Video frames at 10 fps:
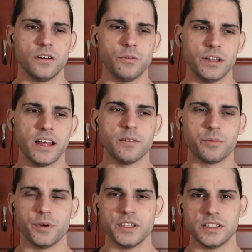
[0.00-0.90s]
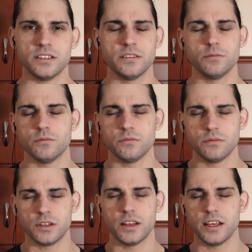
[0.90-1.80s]
with that prison
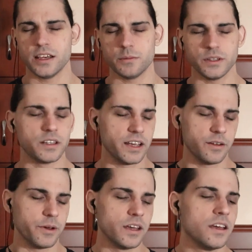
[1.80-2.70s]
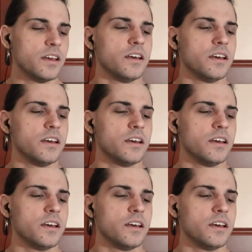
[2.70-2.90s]
thing, but anyway.